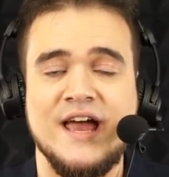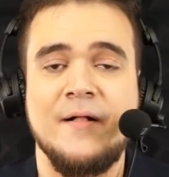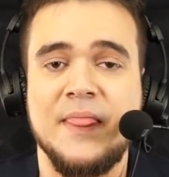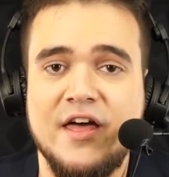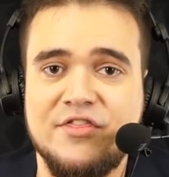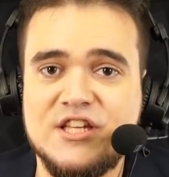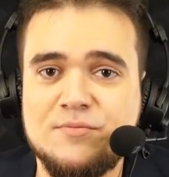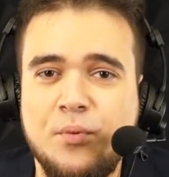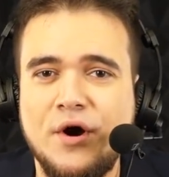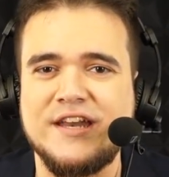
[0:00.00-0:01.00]
at this
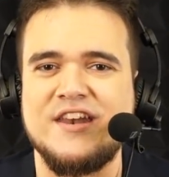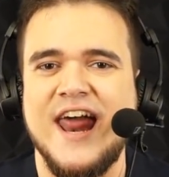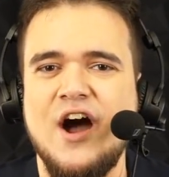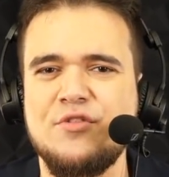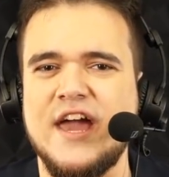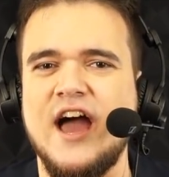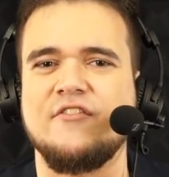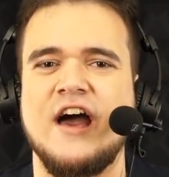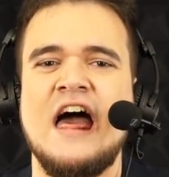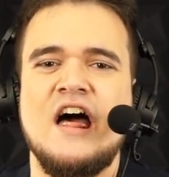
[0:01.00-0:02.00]
point, and now they have a
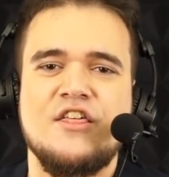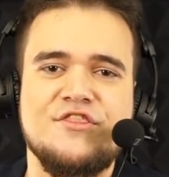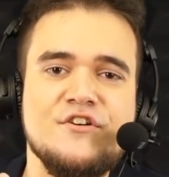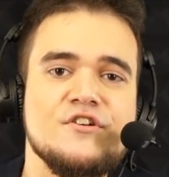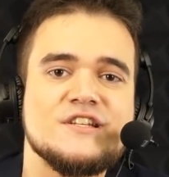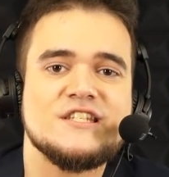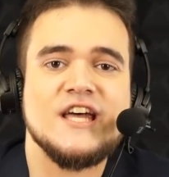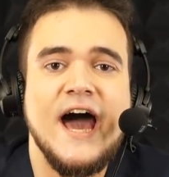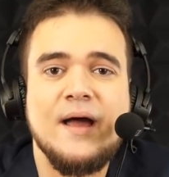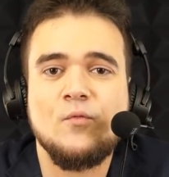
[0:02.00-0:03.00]
third
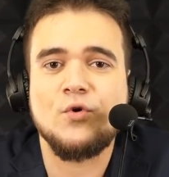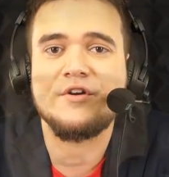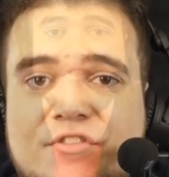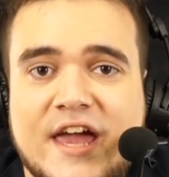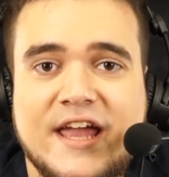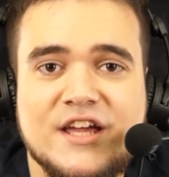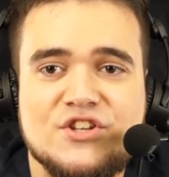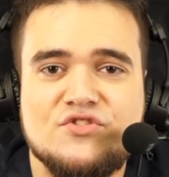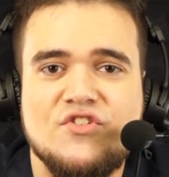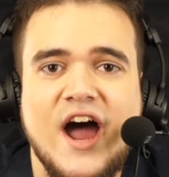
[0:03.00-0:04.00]
time where they can
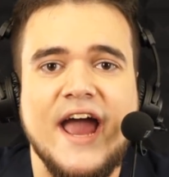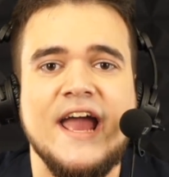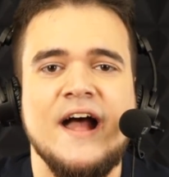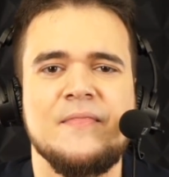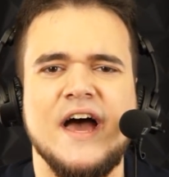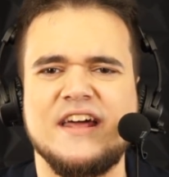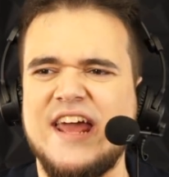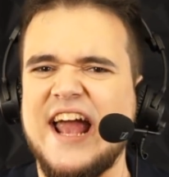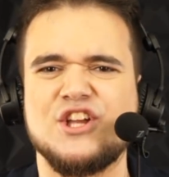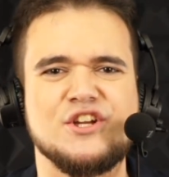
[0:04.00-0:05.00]
try and
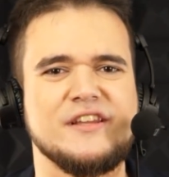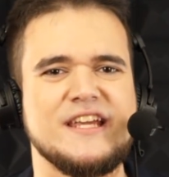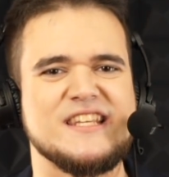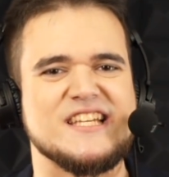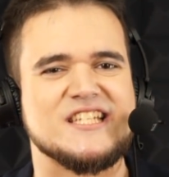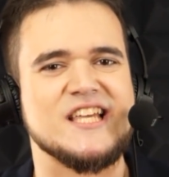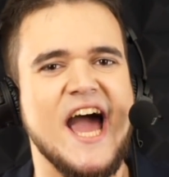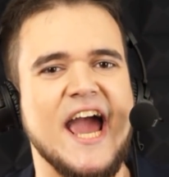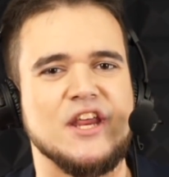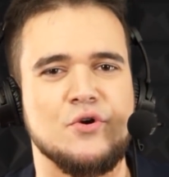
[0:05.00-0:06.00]
actually decide
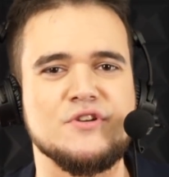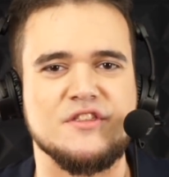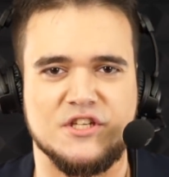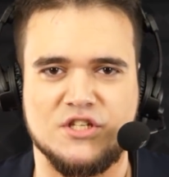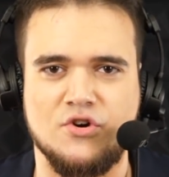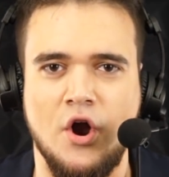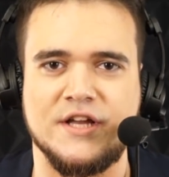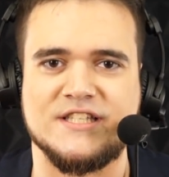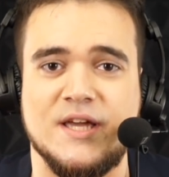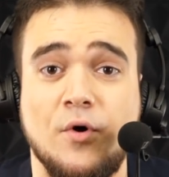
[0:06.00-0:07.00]
who's the strongest
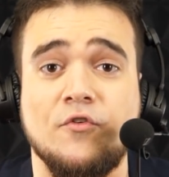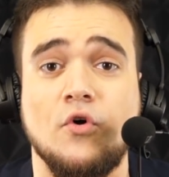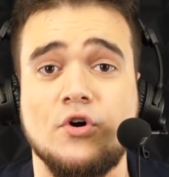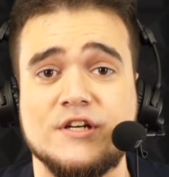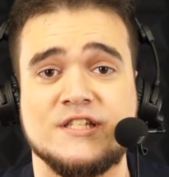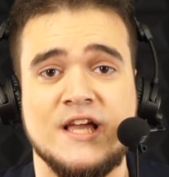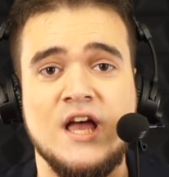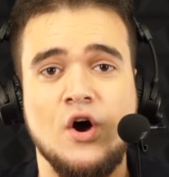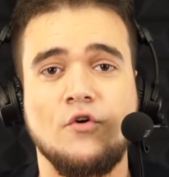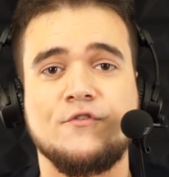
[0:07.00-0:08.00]
team, of course.
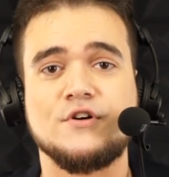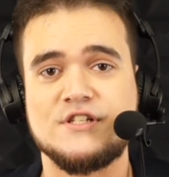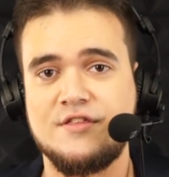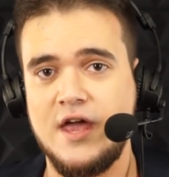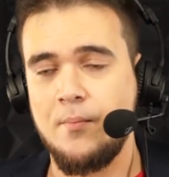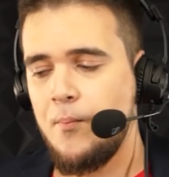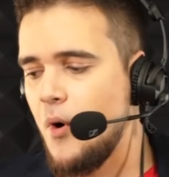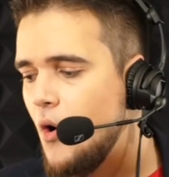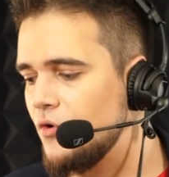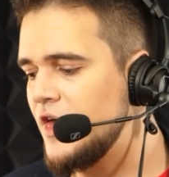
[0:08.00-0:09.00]
Of course, they both